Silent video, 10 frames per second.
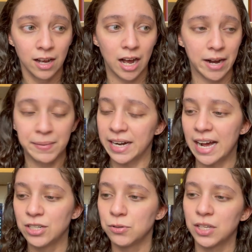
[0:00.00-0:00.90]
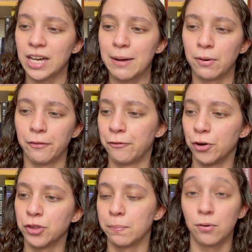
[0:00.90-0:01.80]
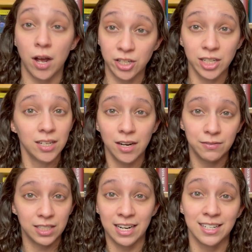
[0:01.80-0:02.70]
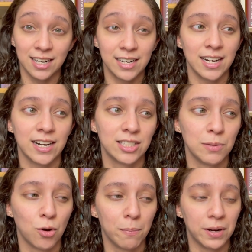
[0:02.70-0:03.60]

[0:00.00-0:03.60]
I mean, I do think I prefer the project of the Dandelion Dynasty more,